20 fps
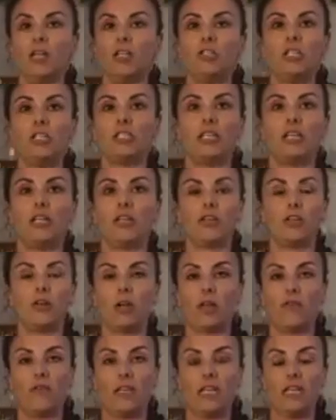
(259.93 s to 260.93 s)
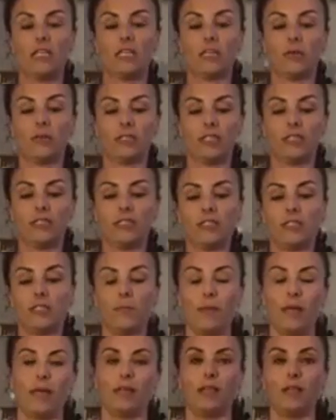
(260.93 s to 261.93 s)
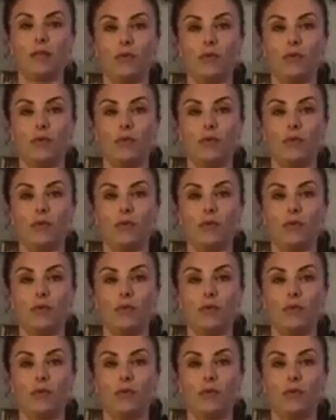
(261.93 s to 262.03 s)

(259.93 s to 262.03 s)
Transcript: Just here, you don't even need the resistance band.